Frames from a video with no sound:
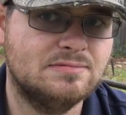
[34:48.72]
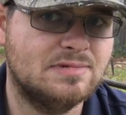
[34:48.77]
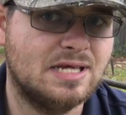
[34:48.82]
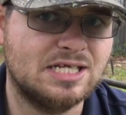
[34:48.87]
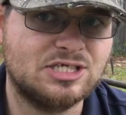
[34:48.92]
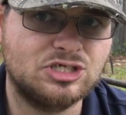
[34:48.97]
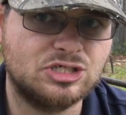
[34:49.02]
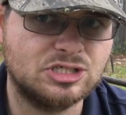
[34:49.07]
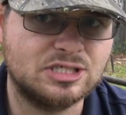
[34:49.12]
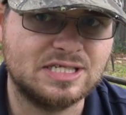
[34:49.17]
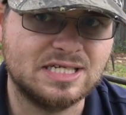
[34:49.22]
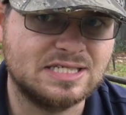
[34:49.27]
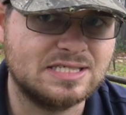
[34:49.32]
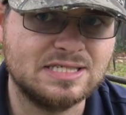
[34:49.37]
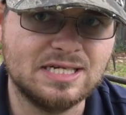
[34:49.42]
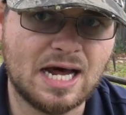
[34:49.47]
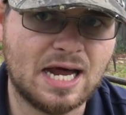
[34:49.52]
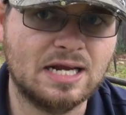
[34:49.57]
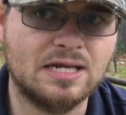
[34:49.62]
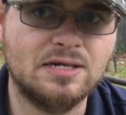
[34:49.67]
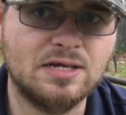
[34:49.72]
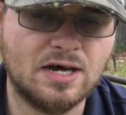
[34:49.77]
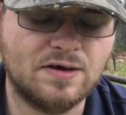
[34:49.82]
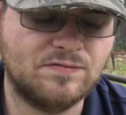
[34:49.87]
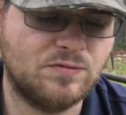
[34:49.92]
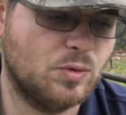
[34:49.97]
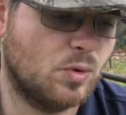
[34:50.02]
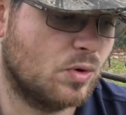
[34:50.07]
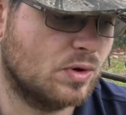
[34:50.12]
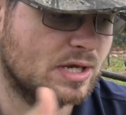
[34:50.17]
it's just, it's not
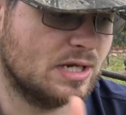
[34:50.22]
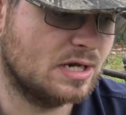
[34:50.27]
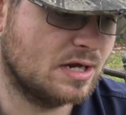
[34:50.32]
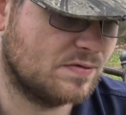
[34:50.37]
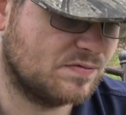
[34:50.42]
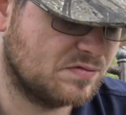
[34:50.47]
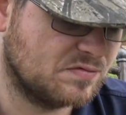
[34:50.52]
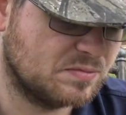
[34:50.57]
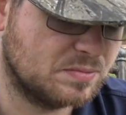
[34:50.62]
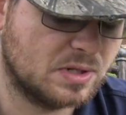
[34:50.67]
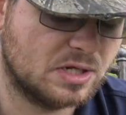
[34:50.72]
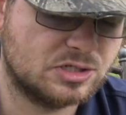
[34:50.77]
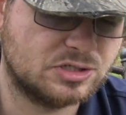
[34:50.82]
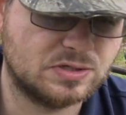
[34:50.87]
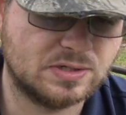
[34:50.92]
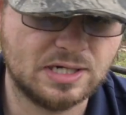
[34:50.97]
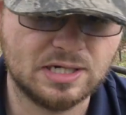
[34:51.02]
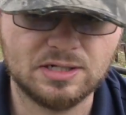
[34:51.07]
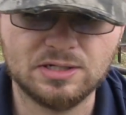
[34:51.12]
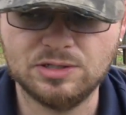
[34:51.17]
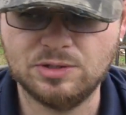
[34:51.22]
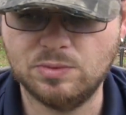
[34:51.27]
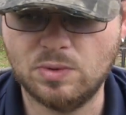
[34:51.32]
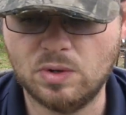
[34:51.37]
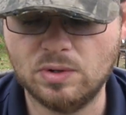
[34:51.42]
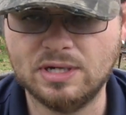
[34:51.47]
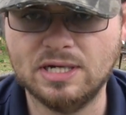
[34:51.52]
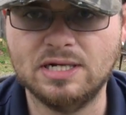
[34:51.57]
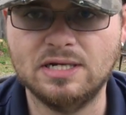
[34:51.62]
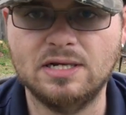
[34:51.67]
enough. You won't get enough of a blood trail. You
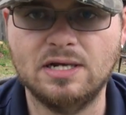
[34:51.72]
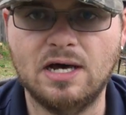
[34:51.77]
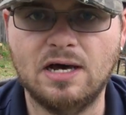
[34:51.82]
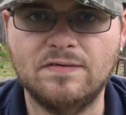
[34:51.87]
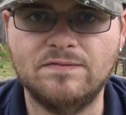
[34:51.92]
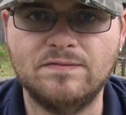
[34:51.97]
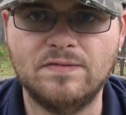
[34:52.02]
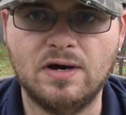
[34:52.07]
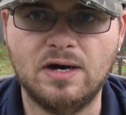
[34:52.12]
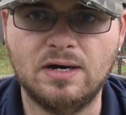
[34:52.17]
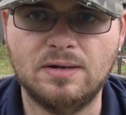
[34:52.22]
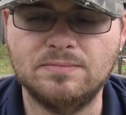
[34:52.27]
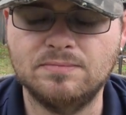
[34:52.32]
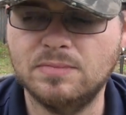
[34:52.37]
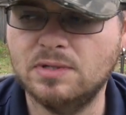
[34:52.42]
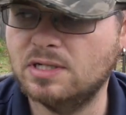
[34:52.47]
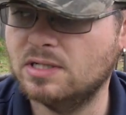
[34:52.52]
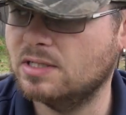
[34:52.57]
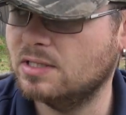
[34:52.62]
won't get enough, um,